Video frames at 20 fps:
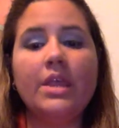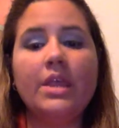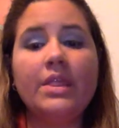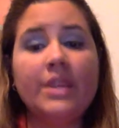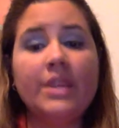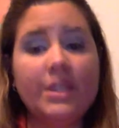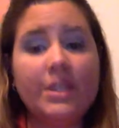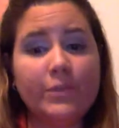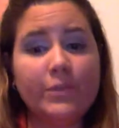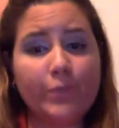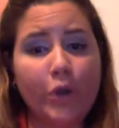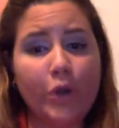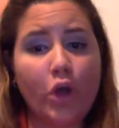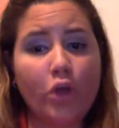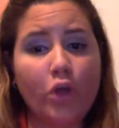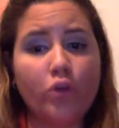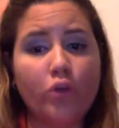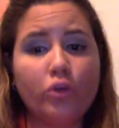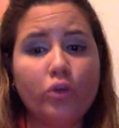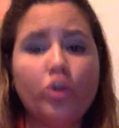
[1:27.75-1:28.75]
This
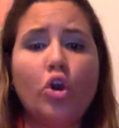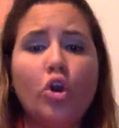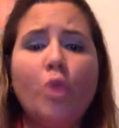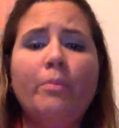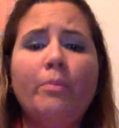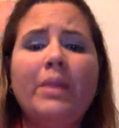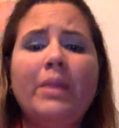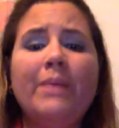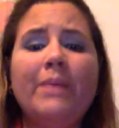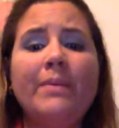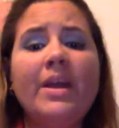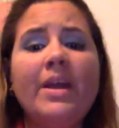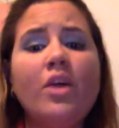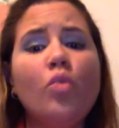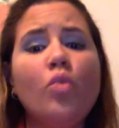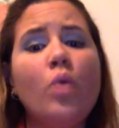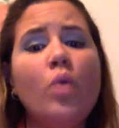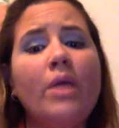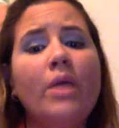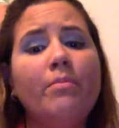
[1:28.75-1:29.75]
product
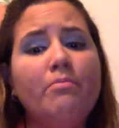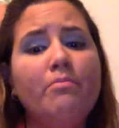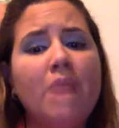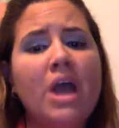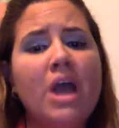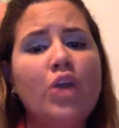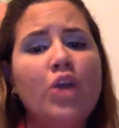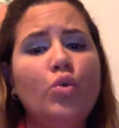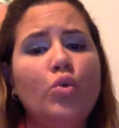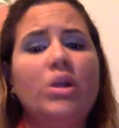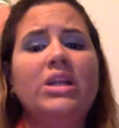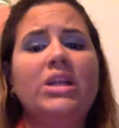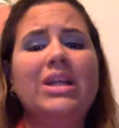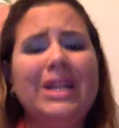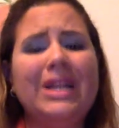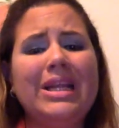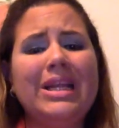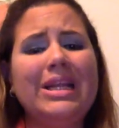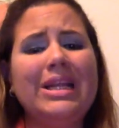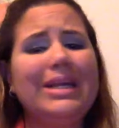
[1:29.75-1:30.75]
complements what manual
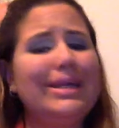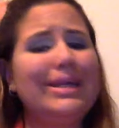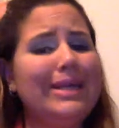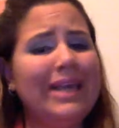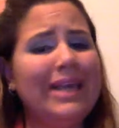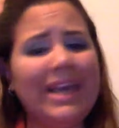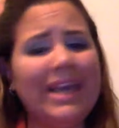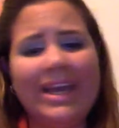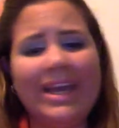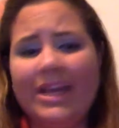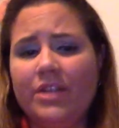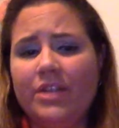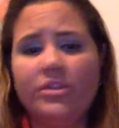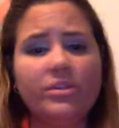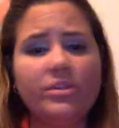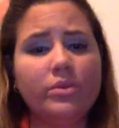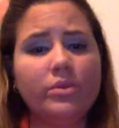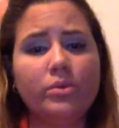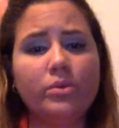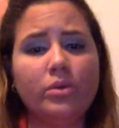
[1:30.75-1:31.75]
cleaning can
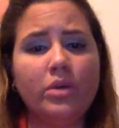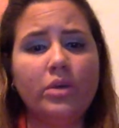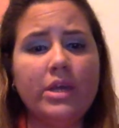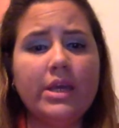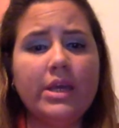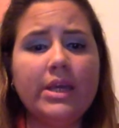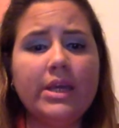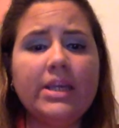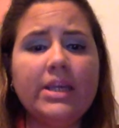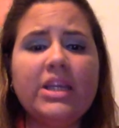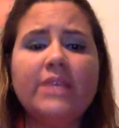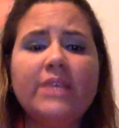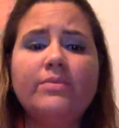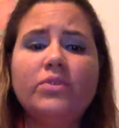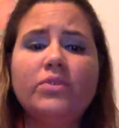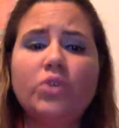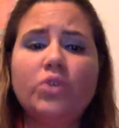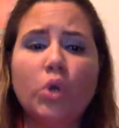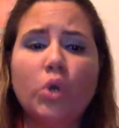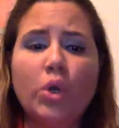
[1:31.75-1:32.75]
do, keep
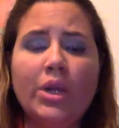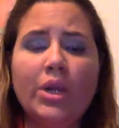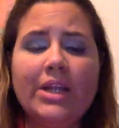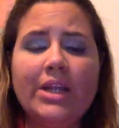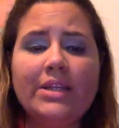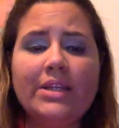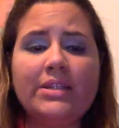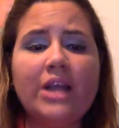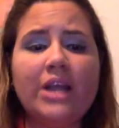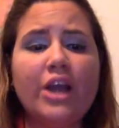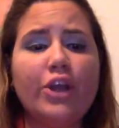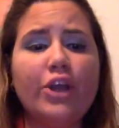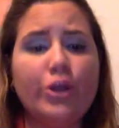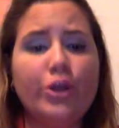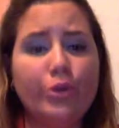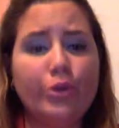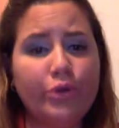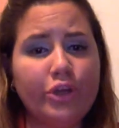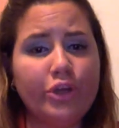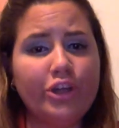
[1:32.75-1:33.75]
toilets and
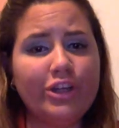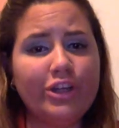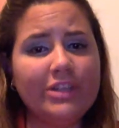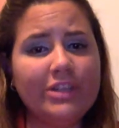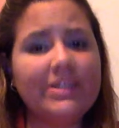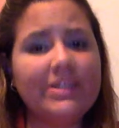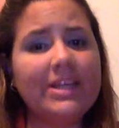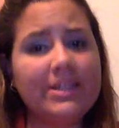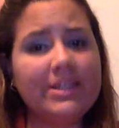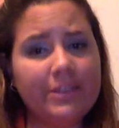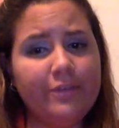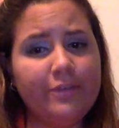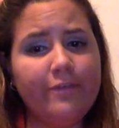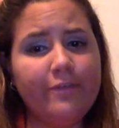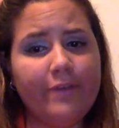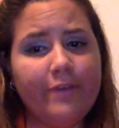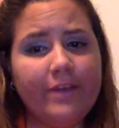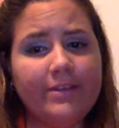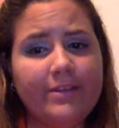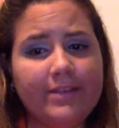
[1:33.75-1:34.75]
urinals
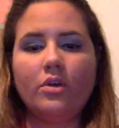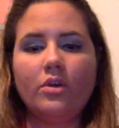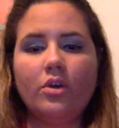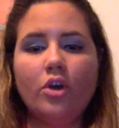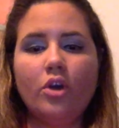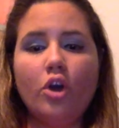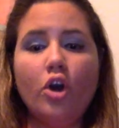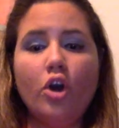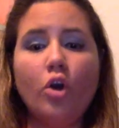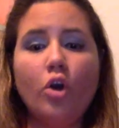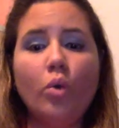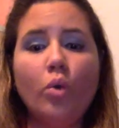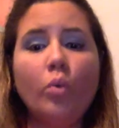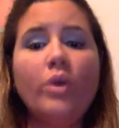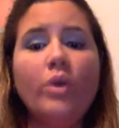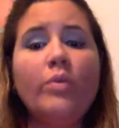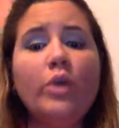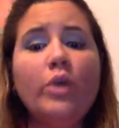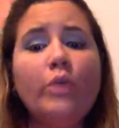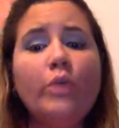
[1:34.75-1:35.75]
disinfected.
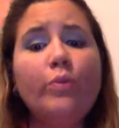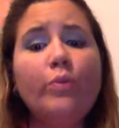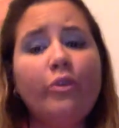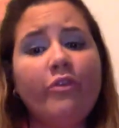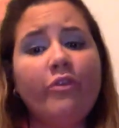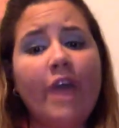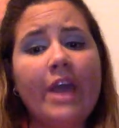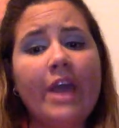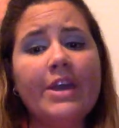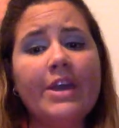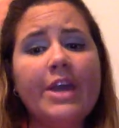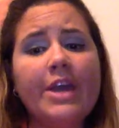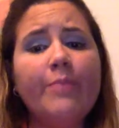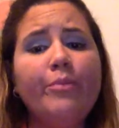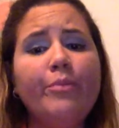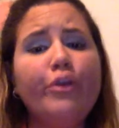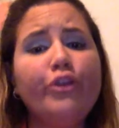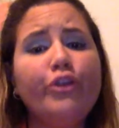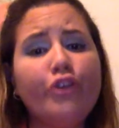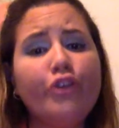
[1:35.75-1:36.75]
We will provide a
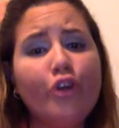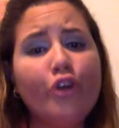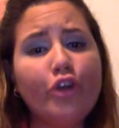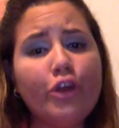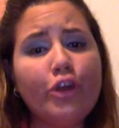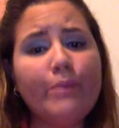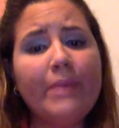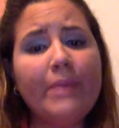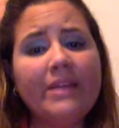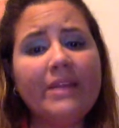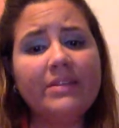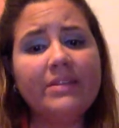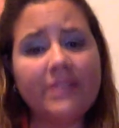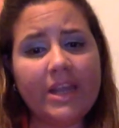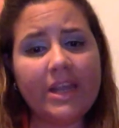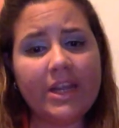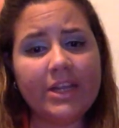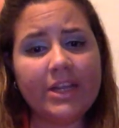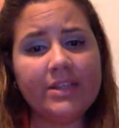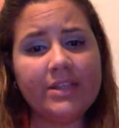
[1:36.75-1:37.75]
periodic
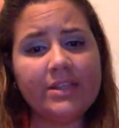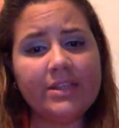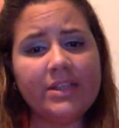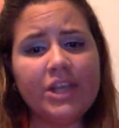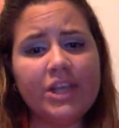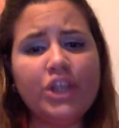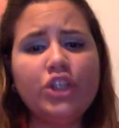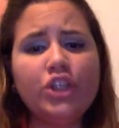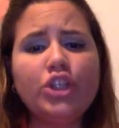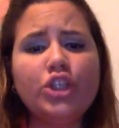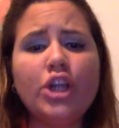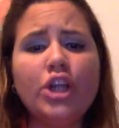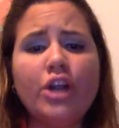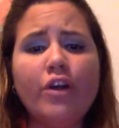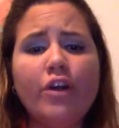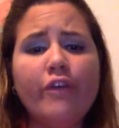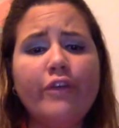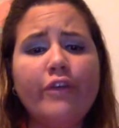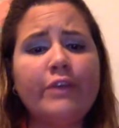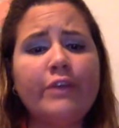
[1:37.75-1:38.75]
maintenance in charge
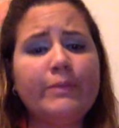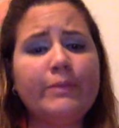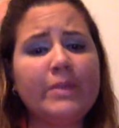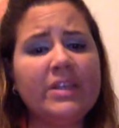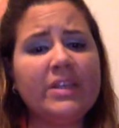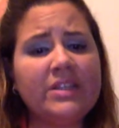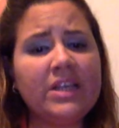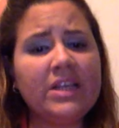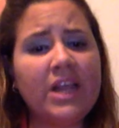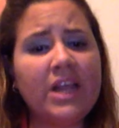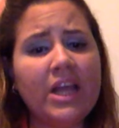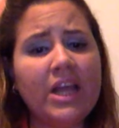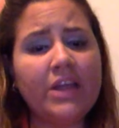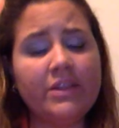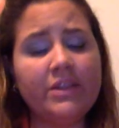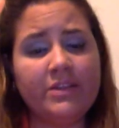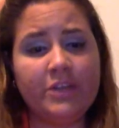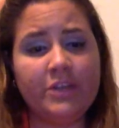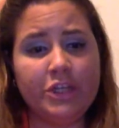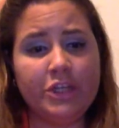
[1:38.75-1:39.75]
of a
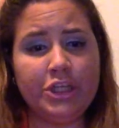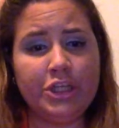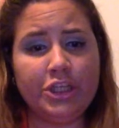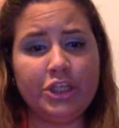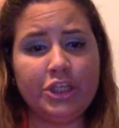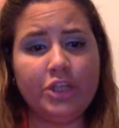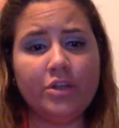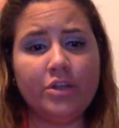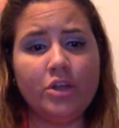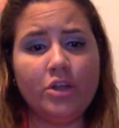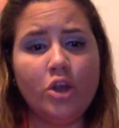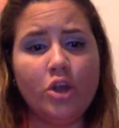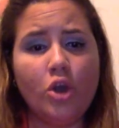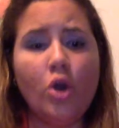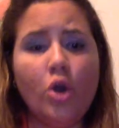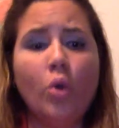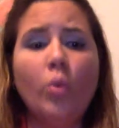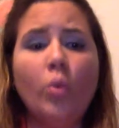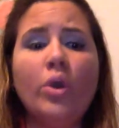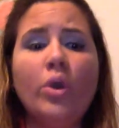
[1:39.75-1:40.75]
specialized technician
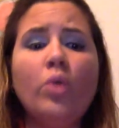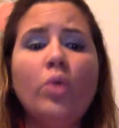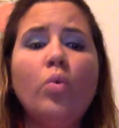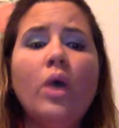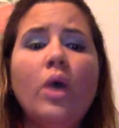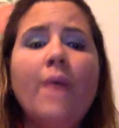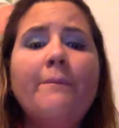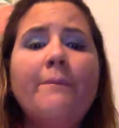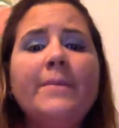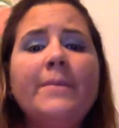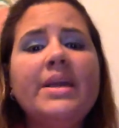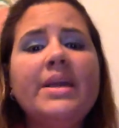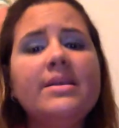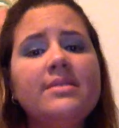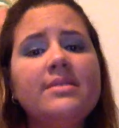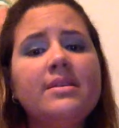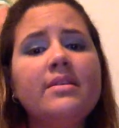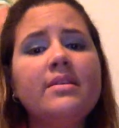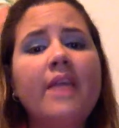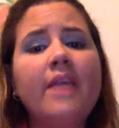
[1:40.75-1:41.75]
with one
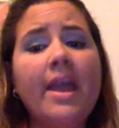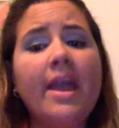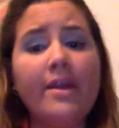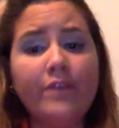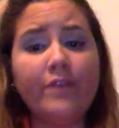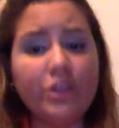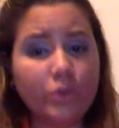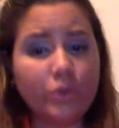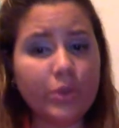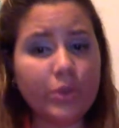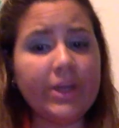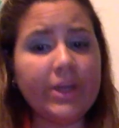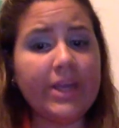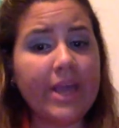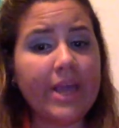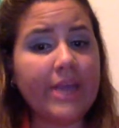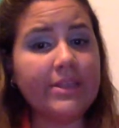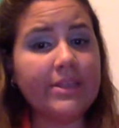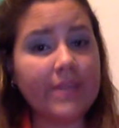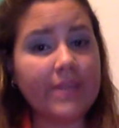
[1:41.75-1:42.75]
visit every
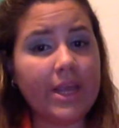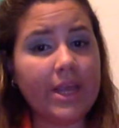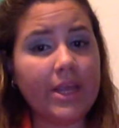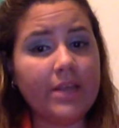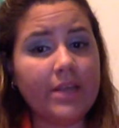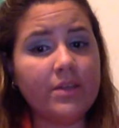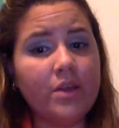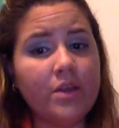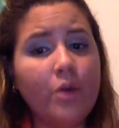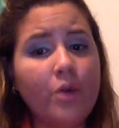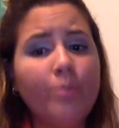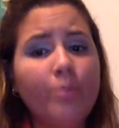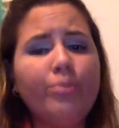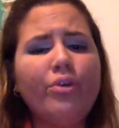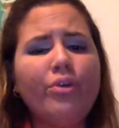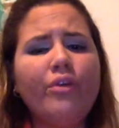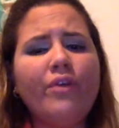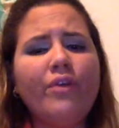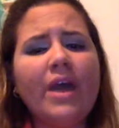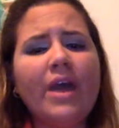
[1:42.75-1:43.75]
28 days
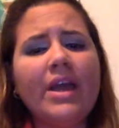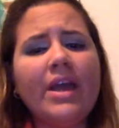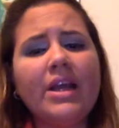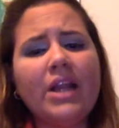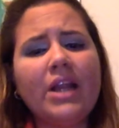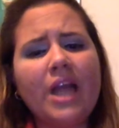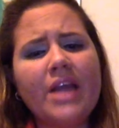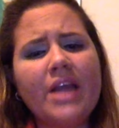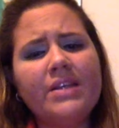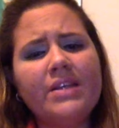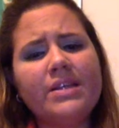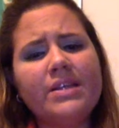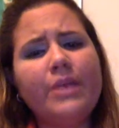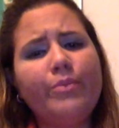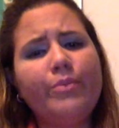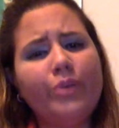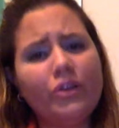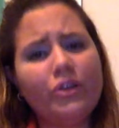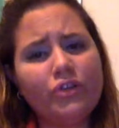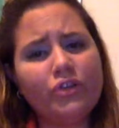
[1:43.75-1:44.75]
provide clients a
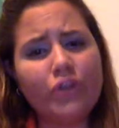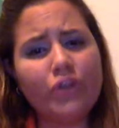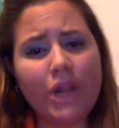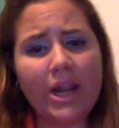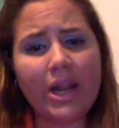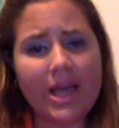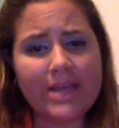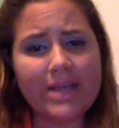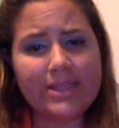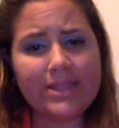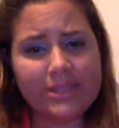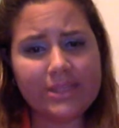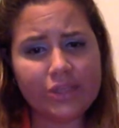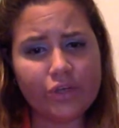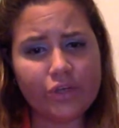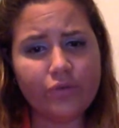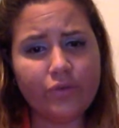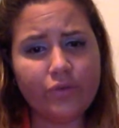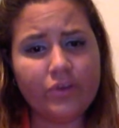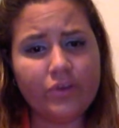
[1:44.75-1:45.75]
personalized
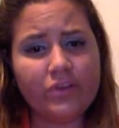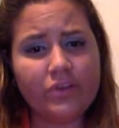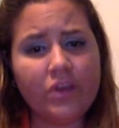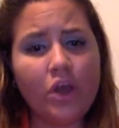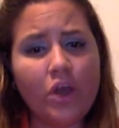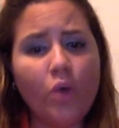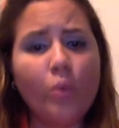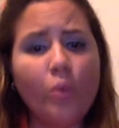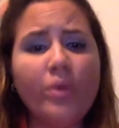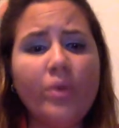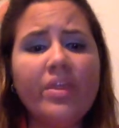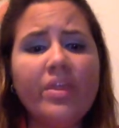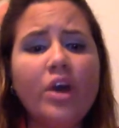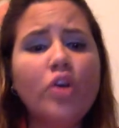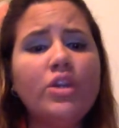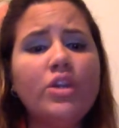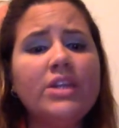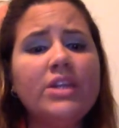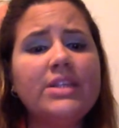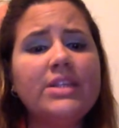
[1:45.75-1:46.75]
service
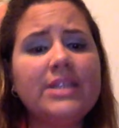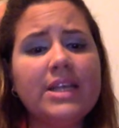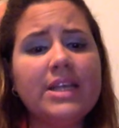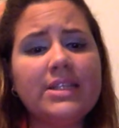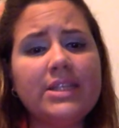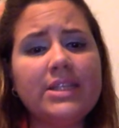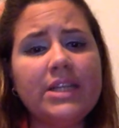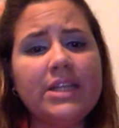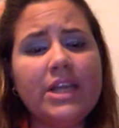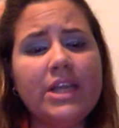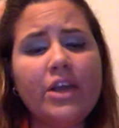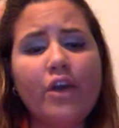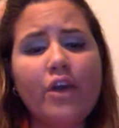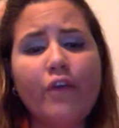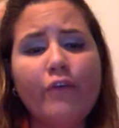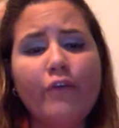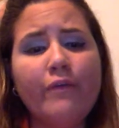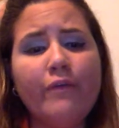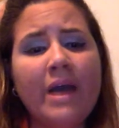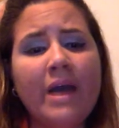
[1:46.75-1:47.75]
without necessity
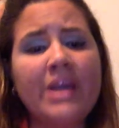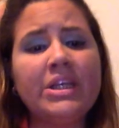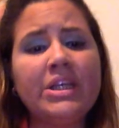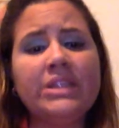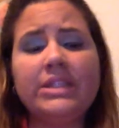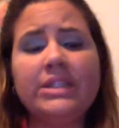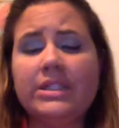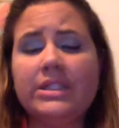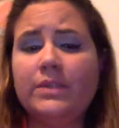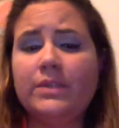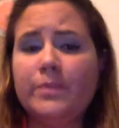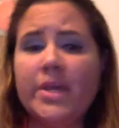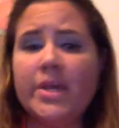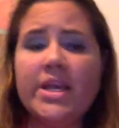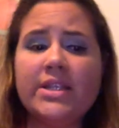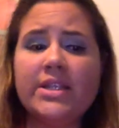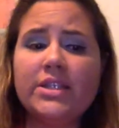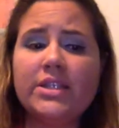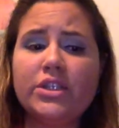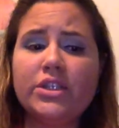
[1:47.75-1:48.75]
of buying
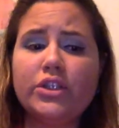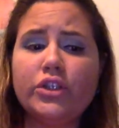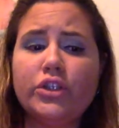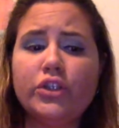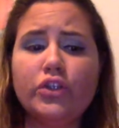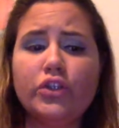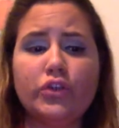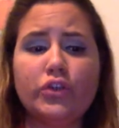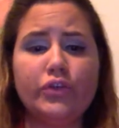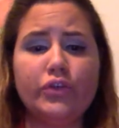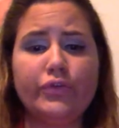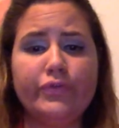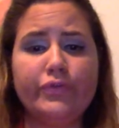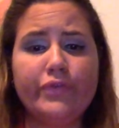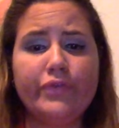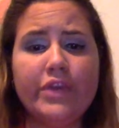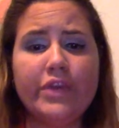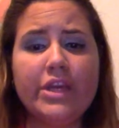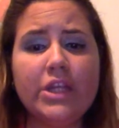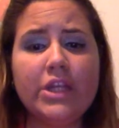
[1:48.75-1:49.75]
dispensers,
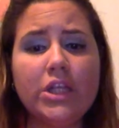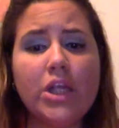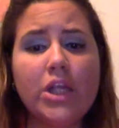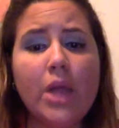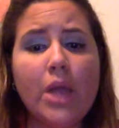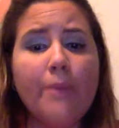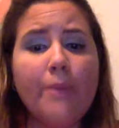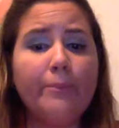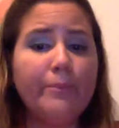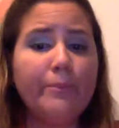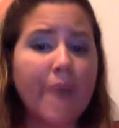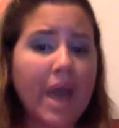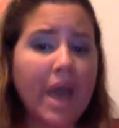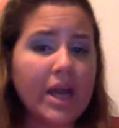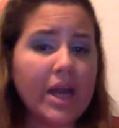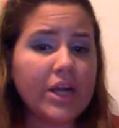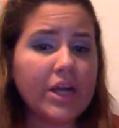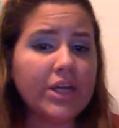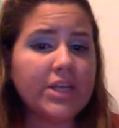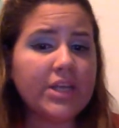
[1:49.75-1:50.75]
refill,
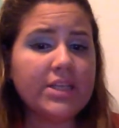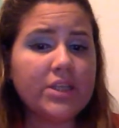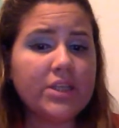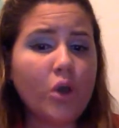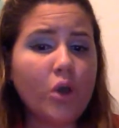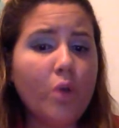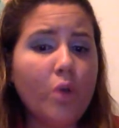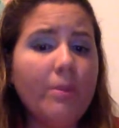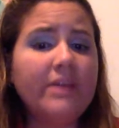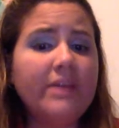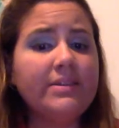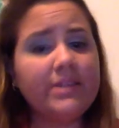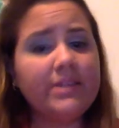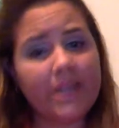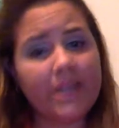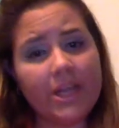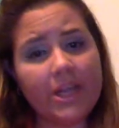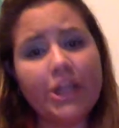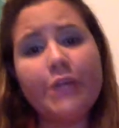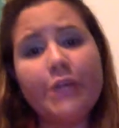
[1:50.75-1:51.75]
batteries, or
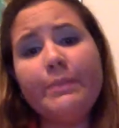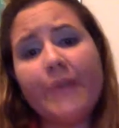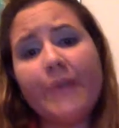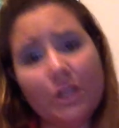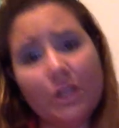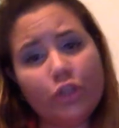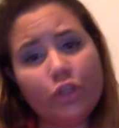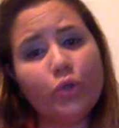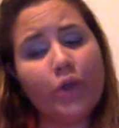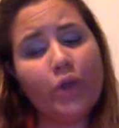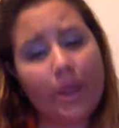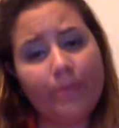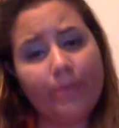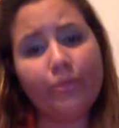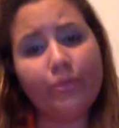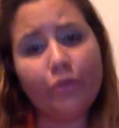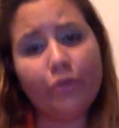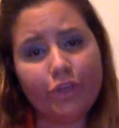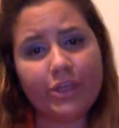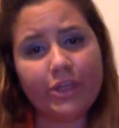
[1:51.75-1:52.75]
maintaining by your
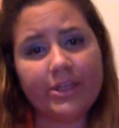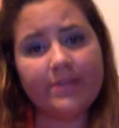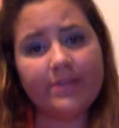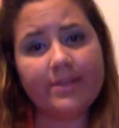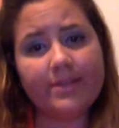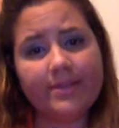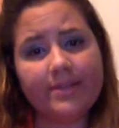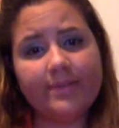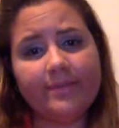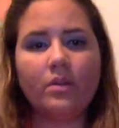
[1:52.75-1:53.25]
employees.